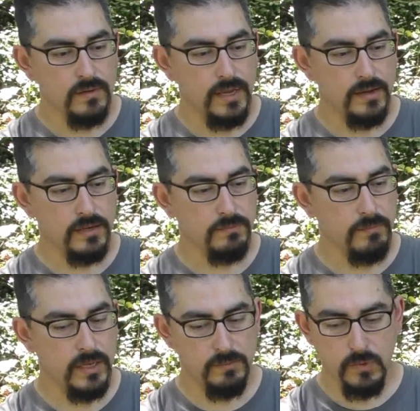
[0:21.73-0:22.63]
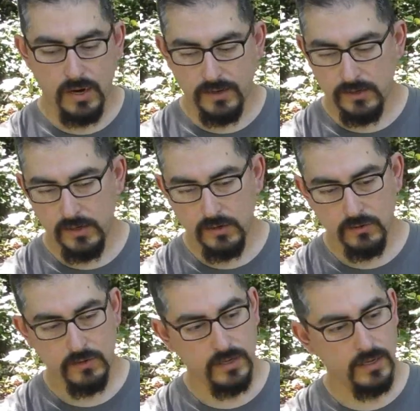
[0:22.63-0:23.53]
Howdy, Ben and Brian here,
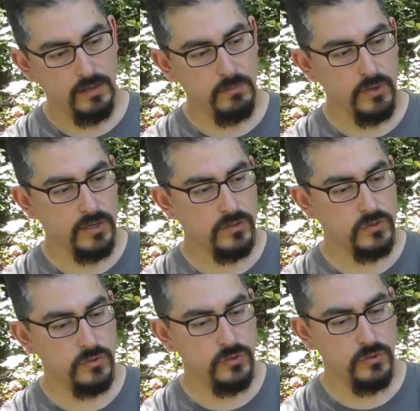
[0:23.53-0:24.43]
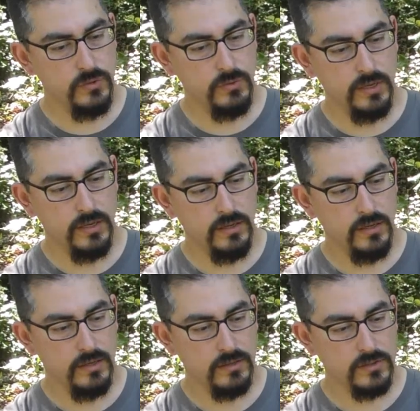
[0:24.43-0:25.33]
bringing to you
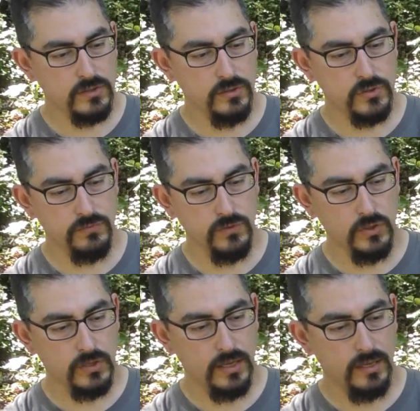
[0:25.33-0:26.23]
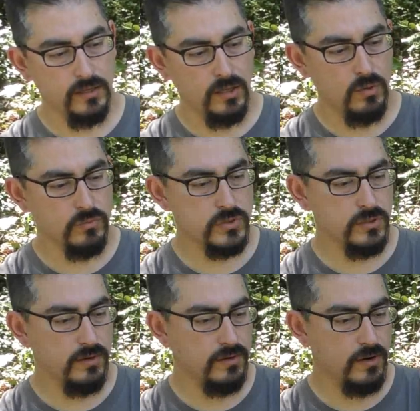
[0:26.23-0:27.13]
a exclusive look at a Lone
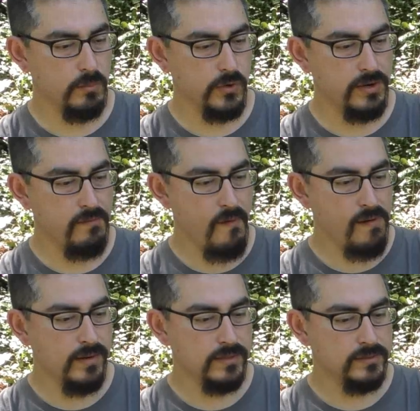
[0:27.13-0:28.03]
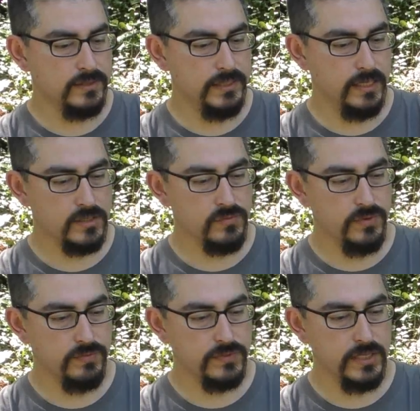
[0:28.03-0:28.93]
Star Armory
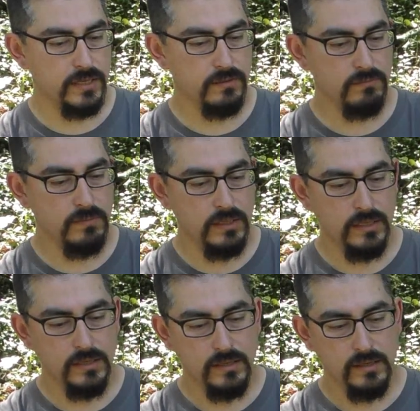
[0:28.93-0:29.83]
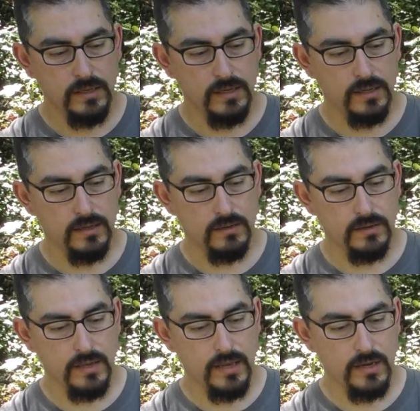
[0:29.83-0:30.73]
TX15
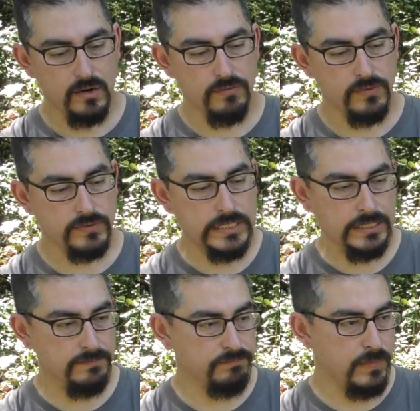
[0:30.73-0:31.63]
AR-15.